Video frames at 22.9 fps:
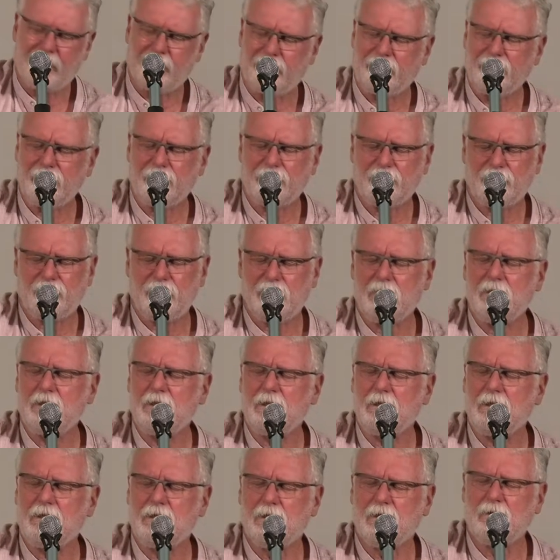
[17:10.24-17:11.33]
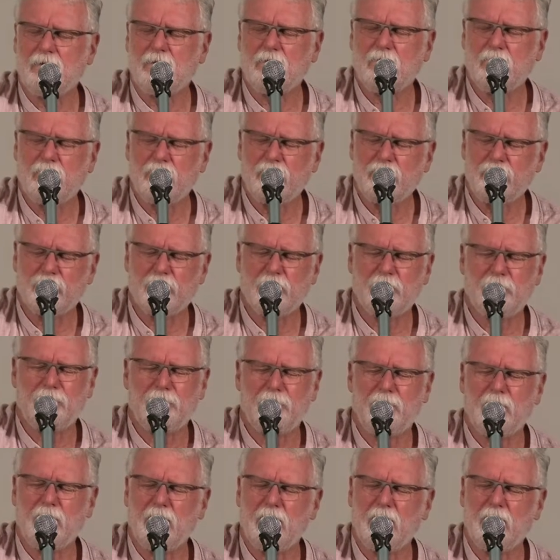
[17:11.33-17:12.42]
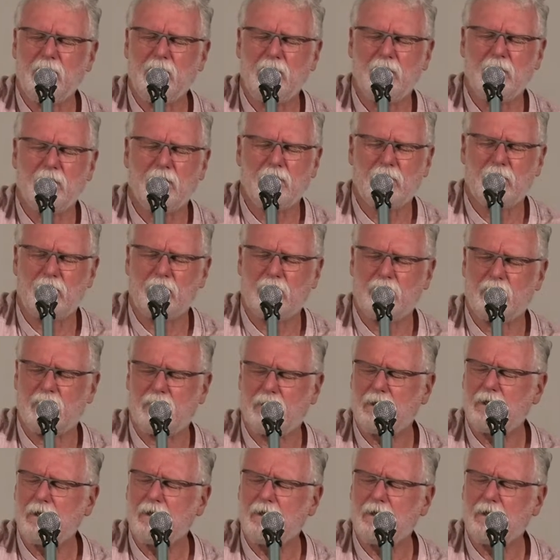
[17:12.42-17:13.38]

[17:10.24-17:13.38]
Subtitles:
it feels to be alive.